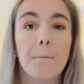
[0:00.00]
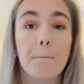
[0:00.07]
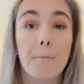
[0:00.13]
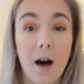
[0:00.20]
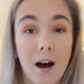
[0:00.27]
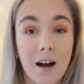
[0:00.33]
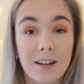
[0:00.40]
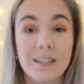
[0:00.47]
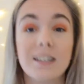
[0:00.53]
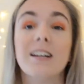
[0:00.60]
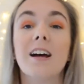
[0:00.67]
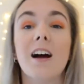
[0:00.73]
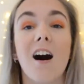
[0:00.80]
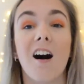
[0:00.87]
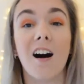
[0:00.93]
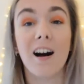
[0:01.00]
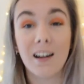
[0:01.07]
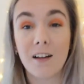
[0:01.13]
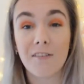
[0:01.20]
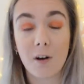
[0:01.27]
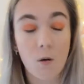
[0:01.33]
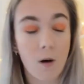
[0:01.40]
but I
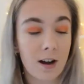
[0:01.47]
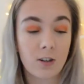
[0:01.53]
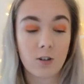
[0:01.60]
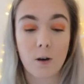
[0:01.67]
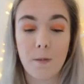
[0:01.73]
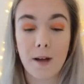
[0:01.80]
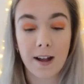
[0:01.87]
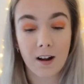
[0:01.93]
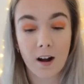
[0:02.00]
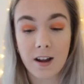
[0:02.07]
love Hawaiian Tropic.